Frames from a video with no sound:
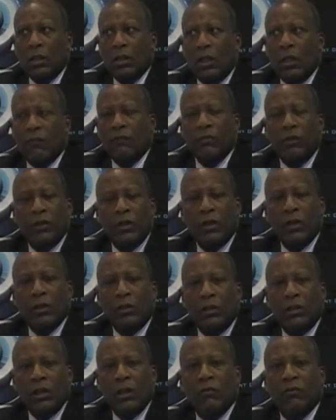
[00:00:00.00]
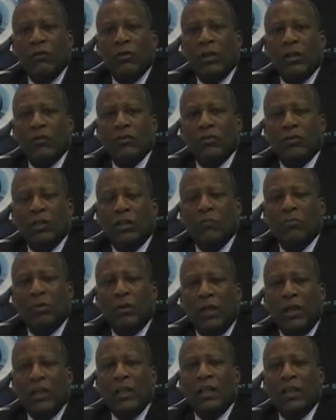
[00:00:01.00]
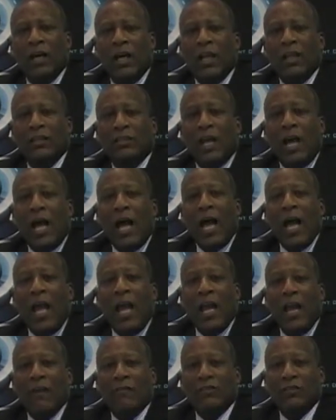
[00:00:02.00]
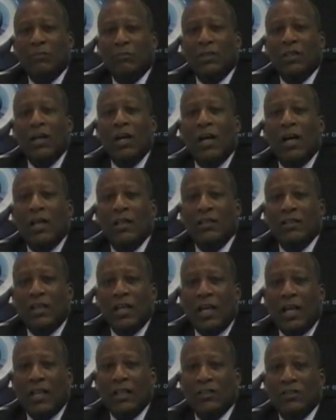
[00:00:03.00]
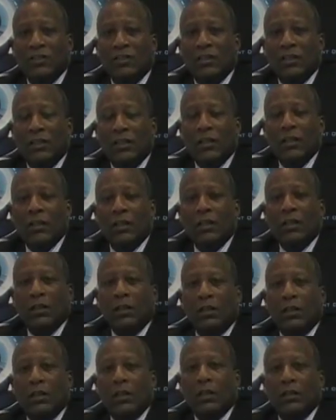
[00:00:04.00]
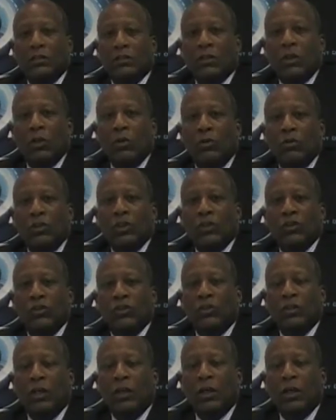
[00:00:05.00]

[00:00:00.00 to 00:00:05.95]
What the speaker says: if you're interested in playing in college, I have some contacts. So just